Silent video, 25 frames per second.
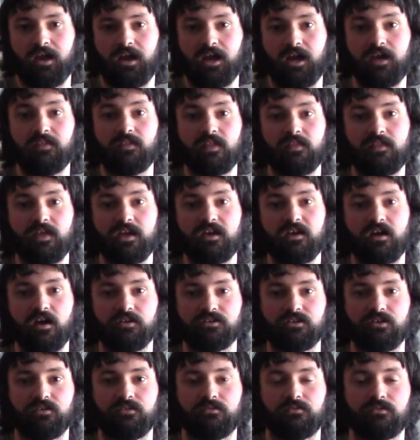and then they
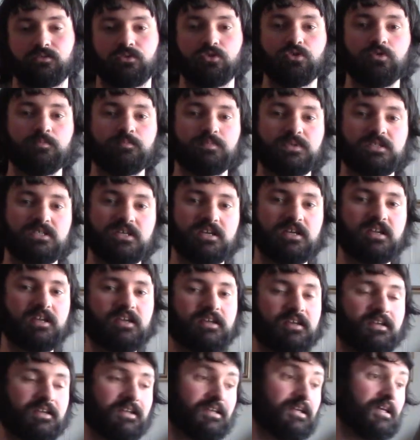cut you.
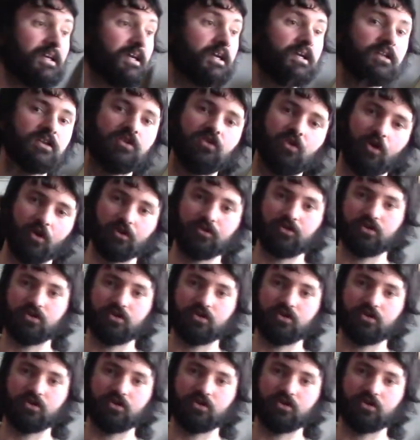Oopsie, not a